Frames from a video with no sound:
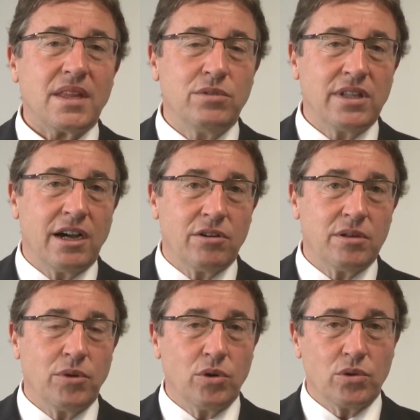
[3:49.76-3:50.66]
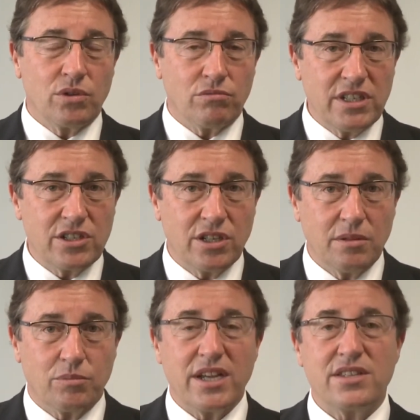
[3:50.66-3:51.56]
with our both
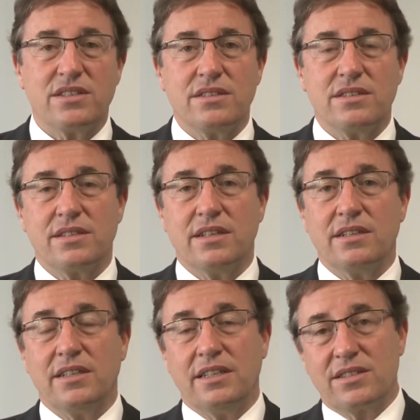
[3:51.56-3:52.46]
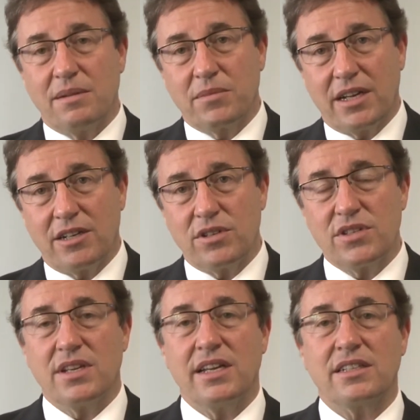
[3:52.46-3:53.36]
regional presence, in some countries
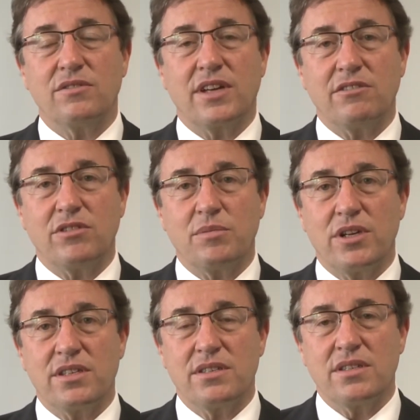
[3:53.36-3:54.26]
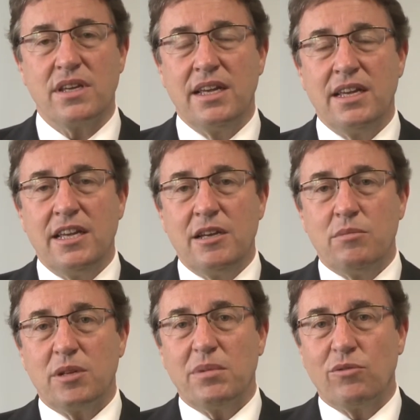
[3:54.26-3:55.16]
selective country presence,
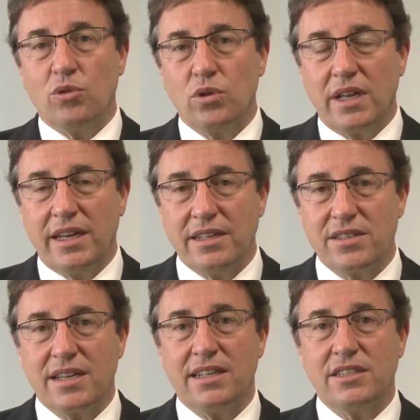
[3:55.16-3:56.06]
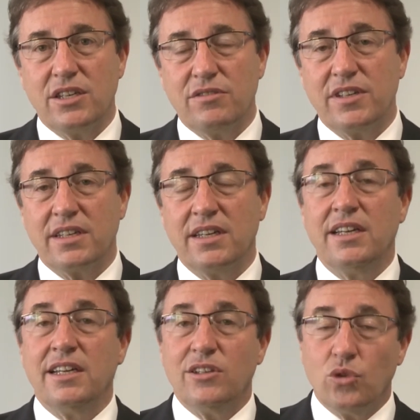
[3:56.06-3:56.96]
but above all a scientific,
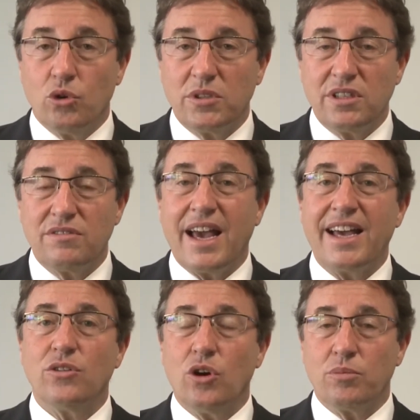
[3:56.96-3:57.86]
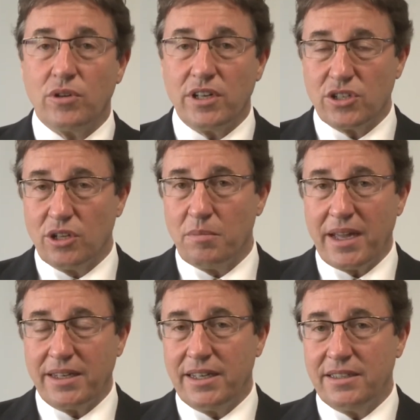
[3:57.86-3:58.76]
normative and operational
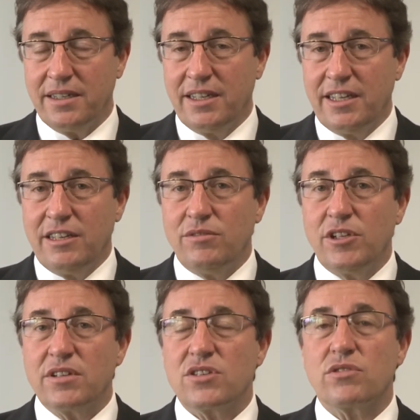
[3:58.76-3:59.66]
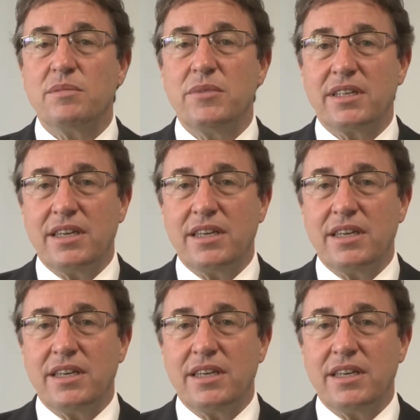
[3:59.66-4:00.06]
mandate, we are extremely